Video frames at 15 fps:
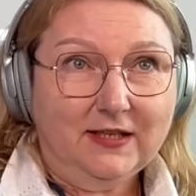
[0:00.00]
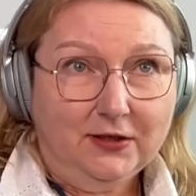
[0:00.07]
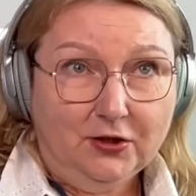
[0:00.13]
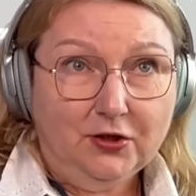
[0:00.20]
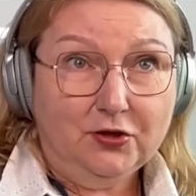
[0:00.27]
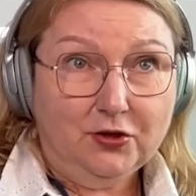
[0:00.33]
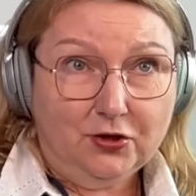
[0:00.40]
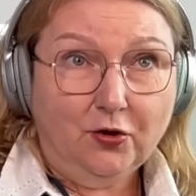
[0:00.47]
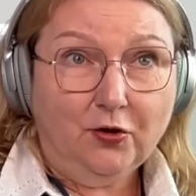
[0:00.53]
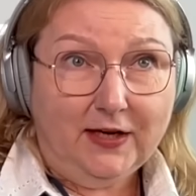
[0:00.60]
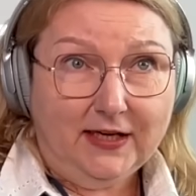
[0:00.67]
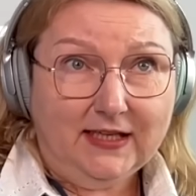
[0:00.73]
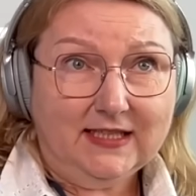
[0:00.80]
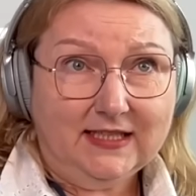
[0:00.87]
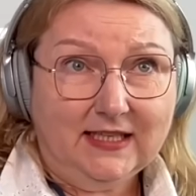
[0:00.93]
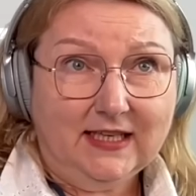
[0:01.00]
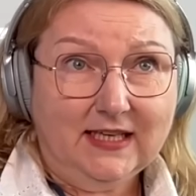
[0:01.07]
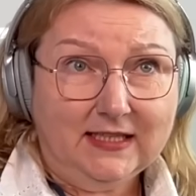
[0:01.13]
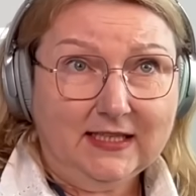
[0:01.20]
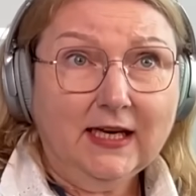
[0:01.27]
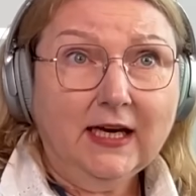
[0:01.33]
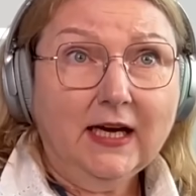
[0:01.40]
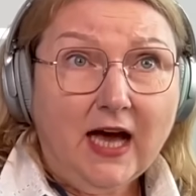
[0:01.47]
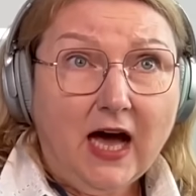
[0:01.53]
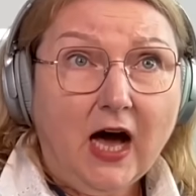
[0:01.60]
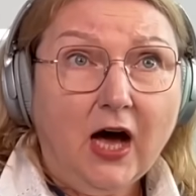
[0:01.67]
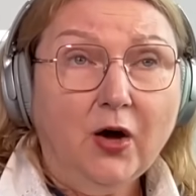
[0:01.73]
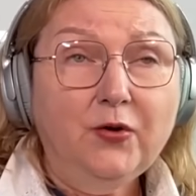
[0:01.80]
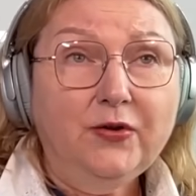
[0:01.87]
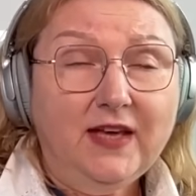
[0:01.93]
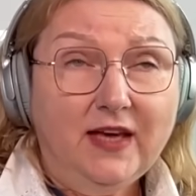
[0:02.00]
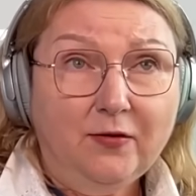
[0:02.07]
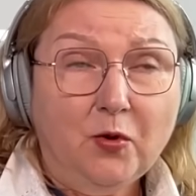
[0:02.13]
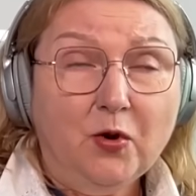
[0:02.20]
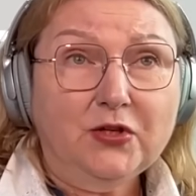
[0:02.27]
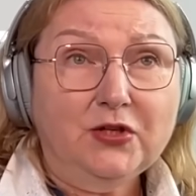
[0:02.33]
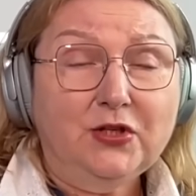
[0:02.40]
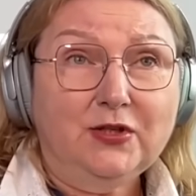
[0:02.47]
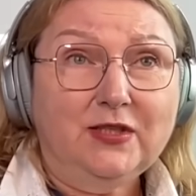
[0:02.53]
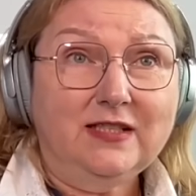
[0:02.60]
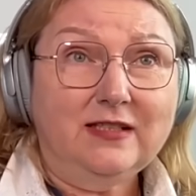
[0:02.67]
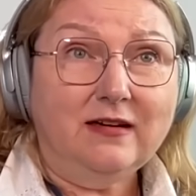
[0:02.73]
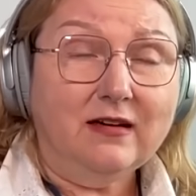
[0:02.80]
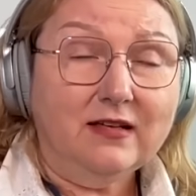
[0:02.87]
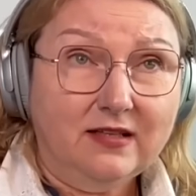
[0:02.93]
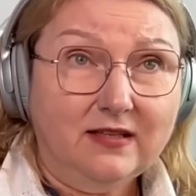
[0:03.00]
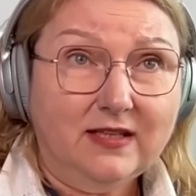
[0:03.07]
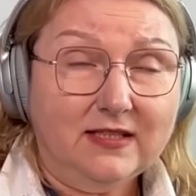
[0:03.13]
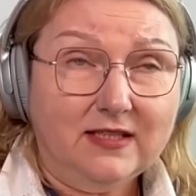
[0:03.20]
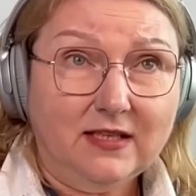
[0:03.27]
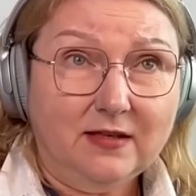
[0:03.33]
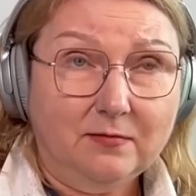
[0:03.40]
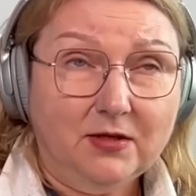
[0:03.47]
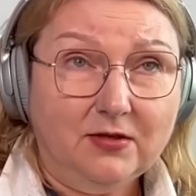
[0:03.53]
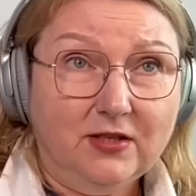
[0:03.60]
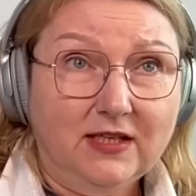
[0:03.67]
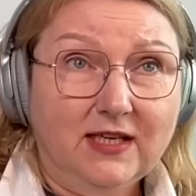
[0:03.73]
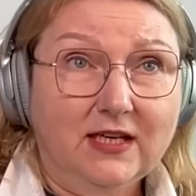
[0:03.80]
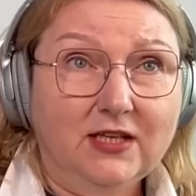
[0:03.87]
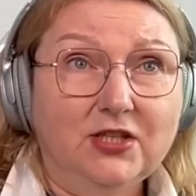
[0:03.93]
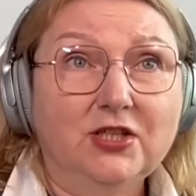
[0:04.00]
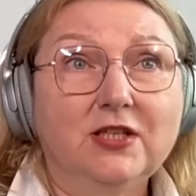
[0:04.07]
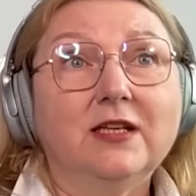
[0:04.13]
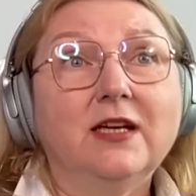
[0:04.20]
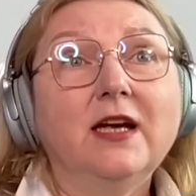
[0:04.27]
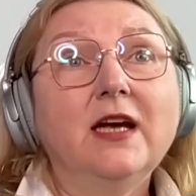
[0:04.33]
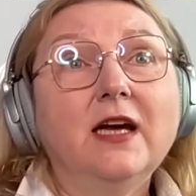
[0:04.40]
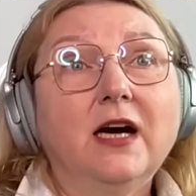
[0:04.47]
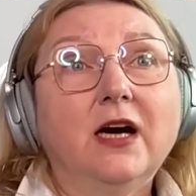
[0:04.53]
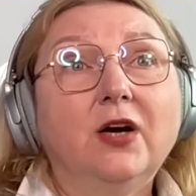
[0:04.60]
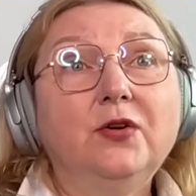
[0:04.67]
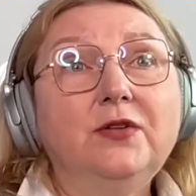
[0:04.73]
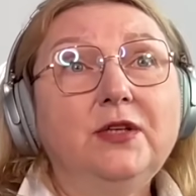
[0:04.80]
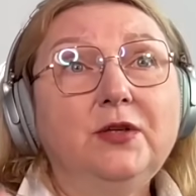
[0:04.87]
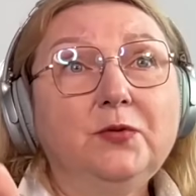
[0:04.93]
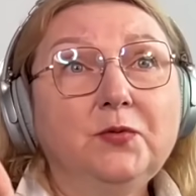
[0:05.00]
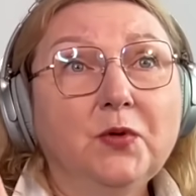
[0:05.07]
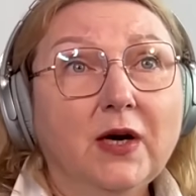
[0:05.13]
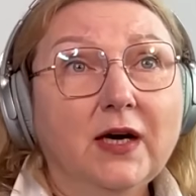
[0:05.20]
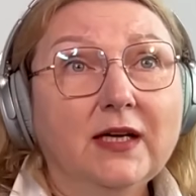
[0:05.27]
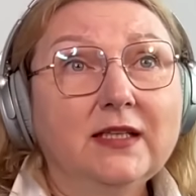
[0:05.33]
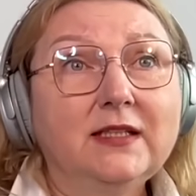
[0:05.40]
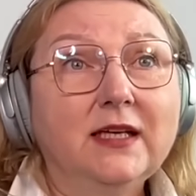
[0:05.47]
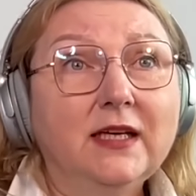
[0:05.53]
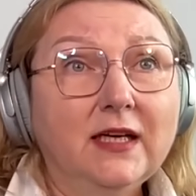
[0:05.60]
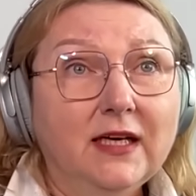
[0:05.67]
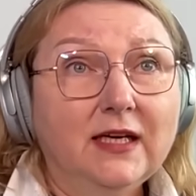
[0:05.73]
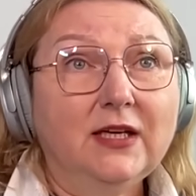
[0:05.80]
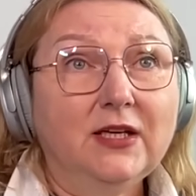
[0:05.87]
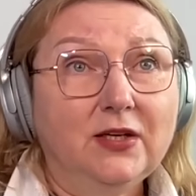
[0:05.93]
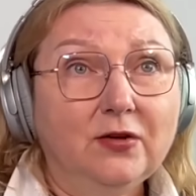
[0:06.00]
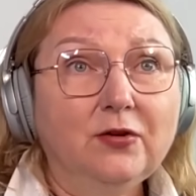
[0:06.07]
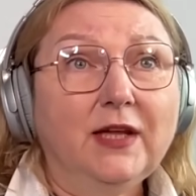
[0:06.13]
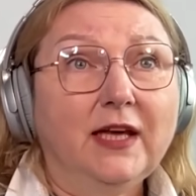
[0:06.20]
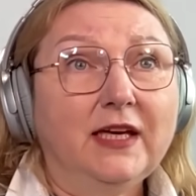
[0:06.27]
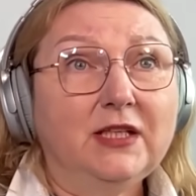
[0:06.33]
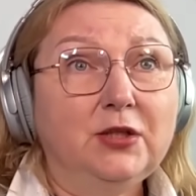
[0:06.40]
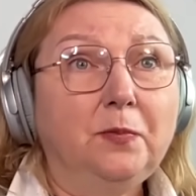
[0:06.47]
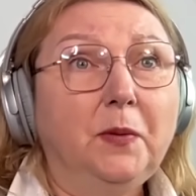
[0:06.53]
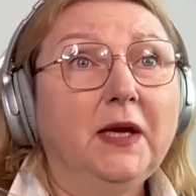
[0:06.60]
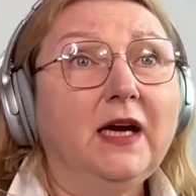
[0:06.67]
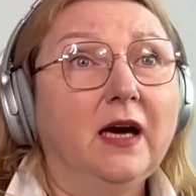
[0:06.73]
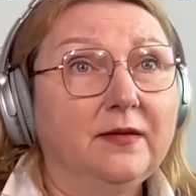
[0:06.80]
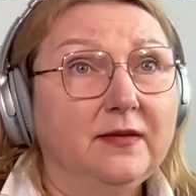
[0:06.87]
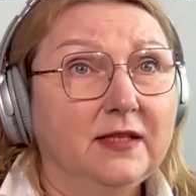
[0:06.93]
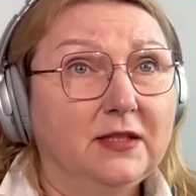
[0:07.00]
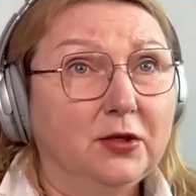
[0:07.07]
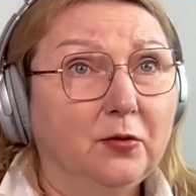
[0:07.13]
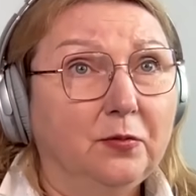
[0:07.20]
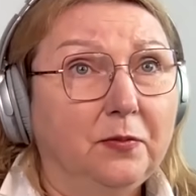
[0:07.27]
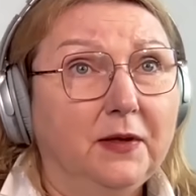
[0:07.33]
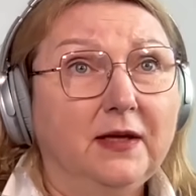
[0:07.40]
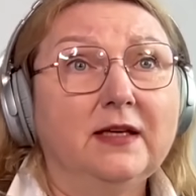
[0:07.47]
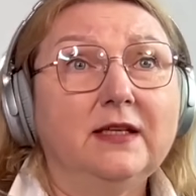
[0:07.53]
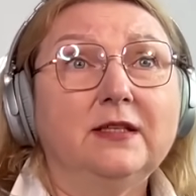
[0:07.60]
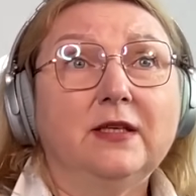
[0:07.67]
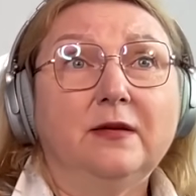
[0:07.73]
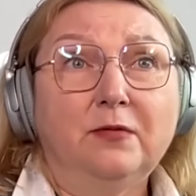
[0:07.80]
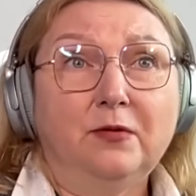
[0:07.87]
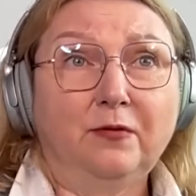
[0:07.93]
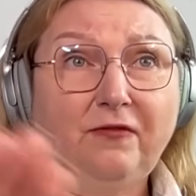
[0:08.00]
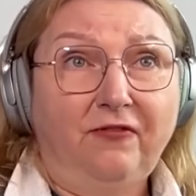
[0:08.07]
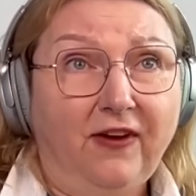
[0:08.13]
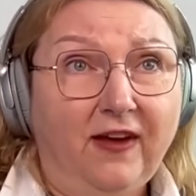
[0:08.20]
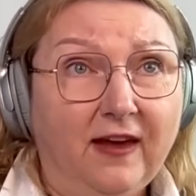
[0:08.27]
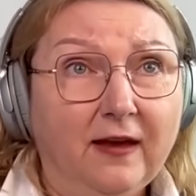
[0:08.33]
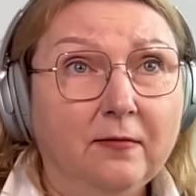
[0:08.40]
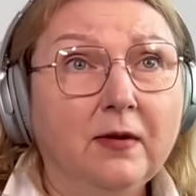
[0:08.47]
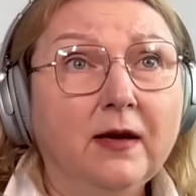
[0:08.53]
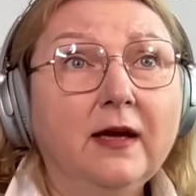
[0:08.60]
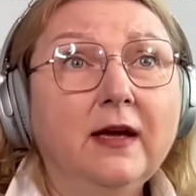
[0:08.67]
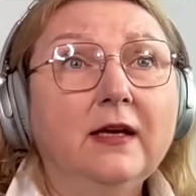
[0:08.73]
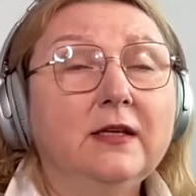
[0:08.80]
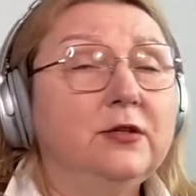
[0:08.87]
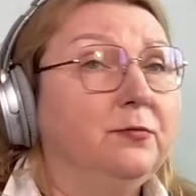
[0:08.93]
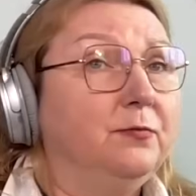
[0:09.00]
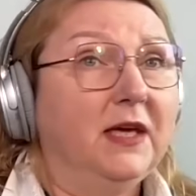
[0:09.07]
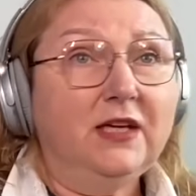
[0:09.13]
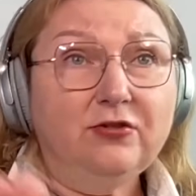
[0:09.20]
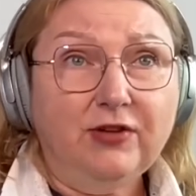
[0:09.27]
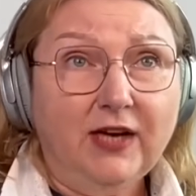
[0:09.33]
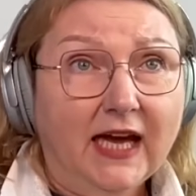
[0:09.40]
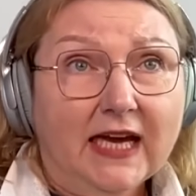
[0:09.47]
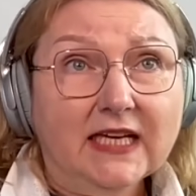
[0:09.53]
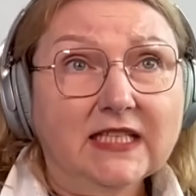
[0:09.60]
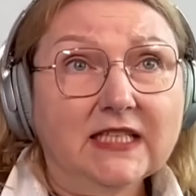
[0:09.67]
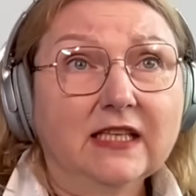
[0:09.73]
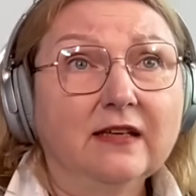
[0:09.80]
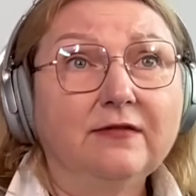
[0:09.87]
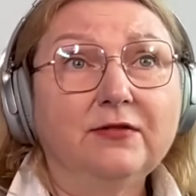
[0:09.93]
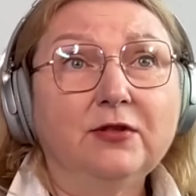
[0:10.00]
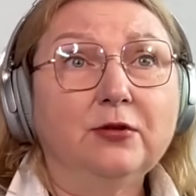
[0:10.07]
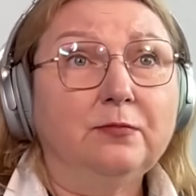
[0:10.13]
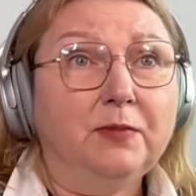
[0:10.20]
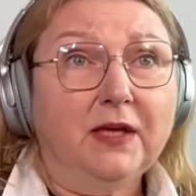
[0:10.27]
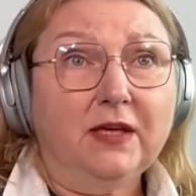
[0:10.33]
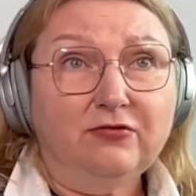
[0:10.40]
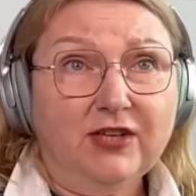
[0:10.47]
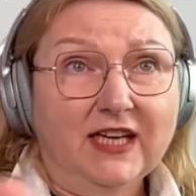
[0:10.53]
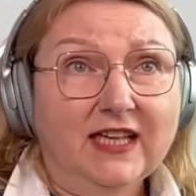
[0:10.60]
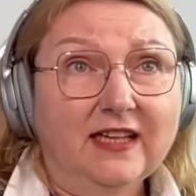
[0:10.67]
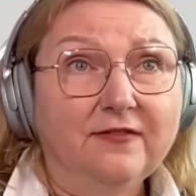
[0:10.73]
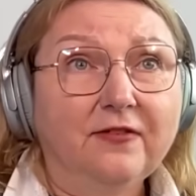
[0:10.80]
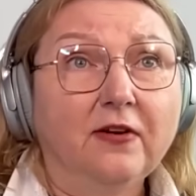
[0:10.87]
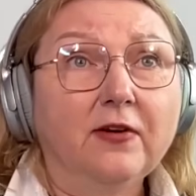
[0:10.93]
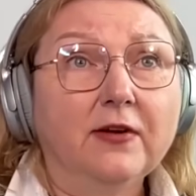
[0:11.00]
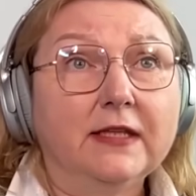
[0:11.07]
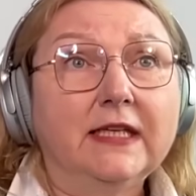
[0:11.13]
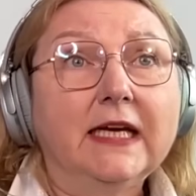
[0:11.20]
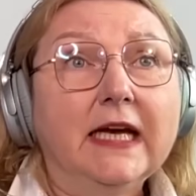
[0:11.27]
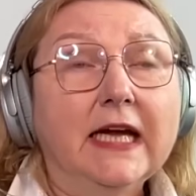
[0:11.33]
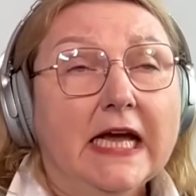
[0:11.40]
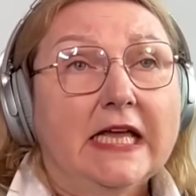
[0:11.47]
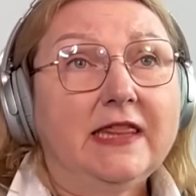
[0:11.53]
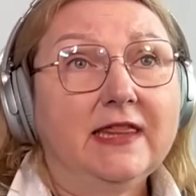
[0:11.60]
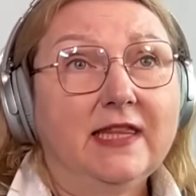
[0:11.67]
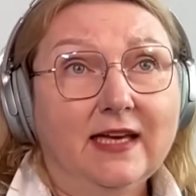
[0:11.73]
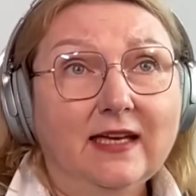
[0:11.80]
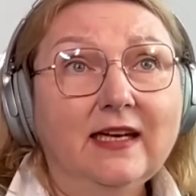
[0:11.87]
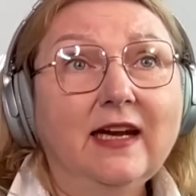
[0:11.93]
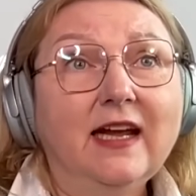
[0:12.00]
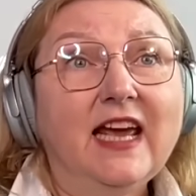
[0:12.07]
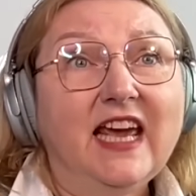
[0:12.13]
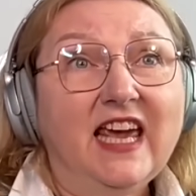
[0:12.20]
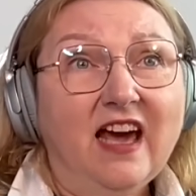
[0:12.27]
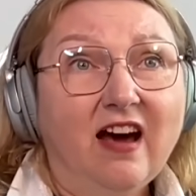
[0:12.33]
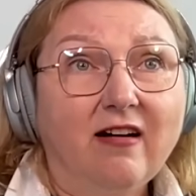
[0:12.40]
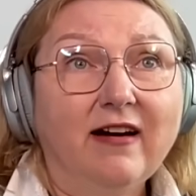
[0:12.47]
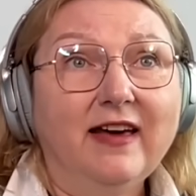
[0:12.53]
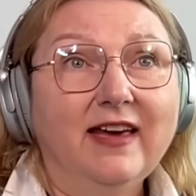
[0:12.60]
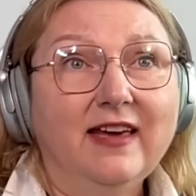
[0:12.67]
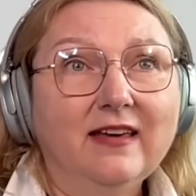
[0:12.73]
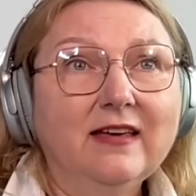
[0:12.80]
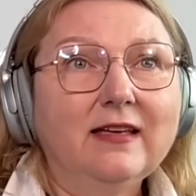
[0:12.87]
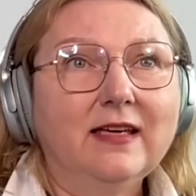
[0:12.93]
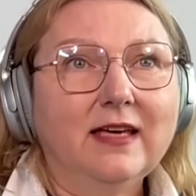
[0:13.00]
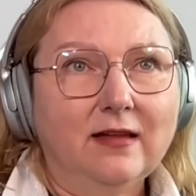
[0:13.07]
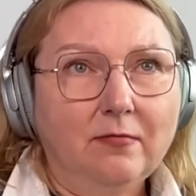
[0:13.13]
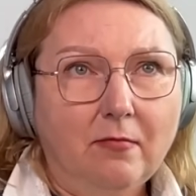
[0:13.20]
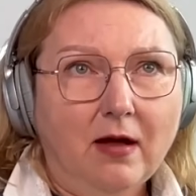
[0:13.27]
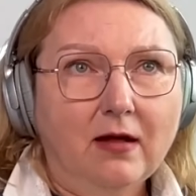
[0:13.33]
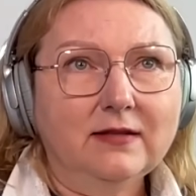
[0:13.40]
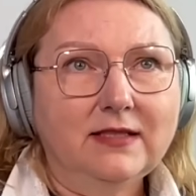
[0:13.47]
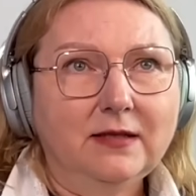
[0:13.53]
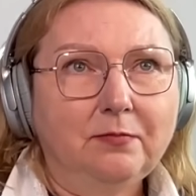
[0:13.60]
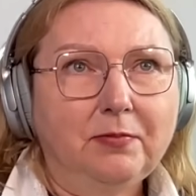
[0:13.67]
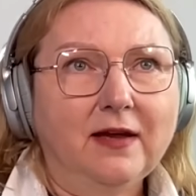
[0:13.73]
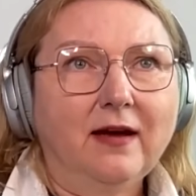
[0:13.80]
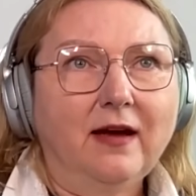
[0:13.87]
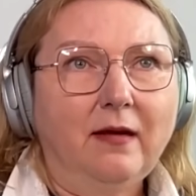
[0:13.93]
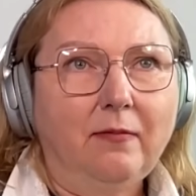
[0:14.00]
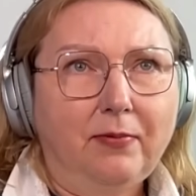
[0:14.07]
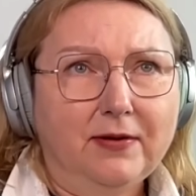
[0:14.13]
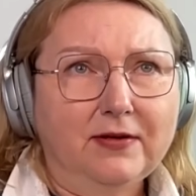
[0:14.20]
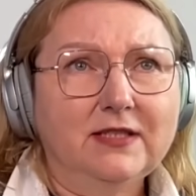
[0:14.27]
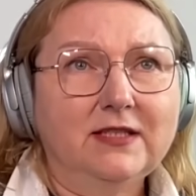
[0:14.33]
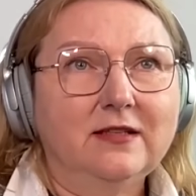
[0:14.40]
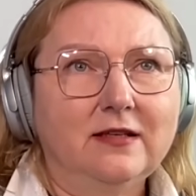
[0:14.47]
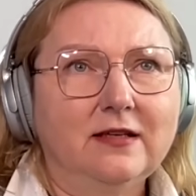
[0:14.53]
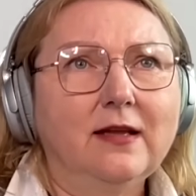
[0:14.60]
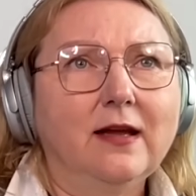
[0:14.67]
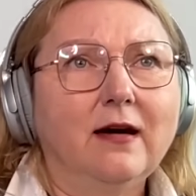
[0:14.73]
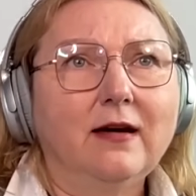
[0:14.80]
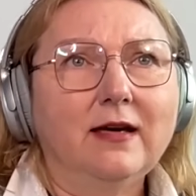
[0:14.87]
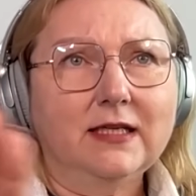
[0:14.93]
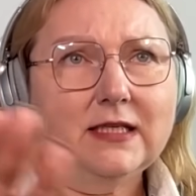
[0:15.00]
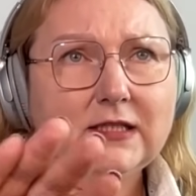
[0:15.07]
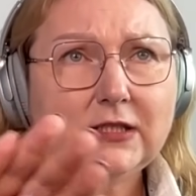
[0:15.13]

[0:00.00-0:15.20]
in controlling seat, how they want to start this communication, how they want, like to pick up the topics, to theme, to be creative, to be relevant, and then AI can multiply, personalize,